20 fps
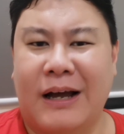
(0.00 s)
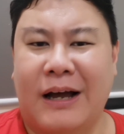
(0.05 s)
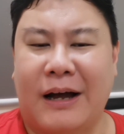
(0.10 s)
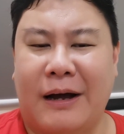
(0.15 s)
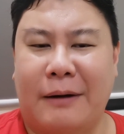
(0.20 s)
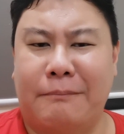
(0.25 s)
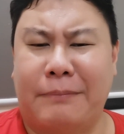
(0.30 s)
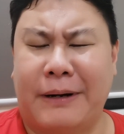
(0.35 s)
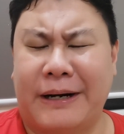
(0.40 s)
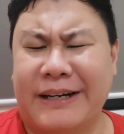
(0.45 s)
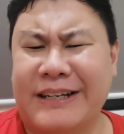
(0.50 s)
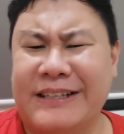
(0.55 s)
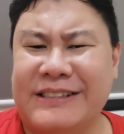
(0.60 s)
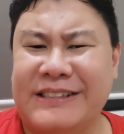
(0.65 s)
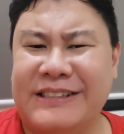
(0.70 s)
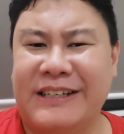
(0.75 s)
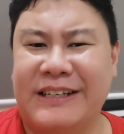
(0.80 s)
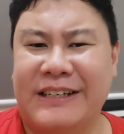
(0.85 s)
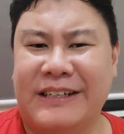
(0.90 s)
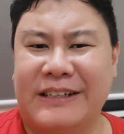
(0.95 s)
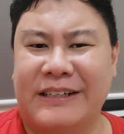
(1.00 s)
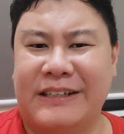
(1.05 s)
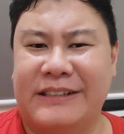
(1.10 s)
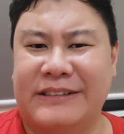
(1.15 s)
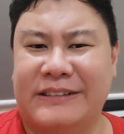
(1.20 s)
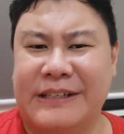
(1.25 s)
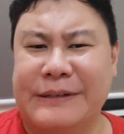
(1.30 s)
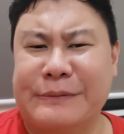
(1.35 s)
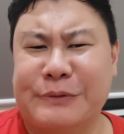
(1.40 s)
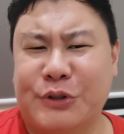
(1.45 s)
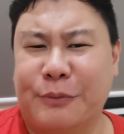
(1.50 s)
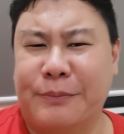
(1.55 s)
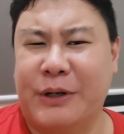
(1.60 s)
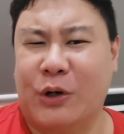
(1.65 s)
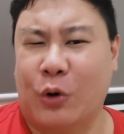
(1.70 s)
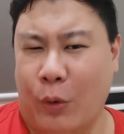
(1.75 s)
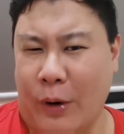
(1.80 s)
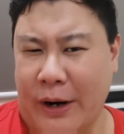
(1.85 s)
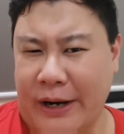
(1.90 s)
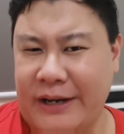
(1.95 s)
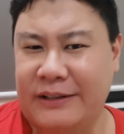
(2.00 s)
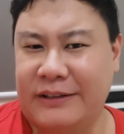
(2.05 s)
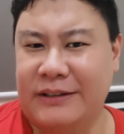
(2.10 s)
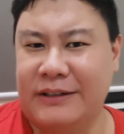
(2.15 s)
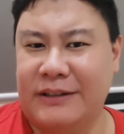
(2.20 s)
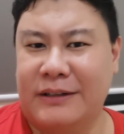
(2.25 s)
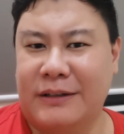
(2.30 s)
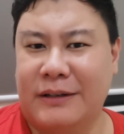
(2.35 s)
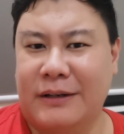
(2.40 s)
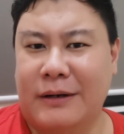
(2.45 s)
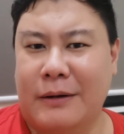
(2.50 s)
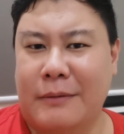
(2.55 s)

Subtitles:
But this year seems to be quieter.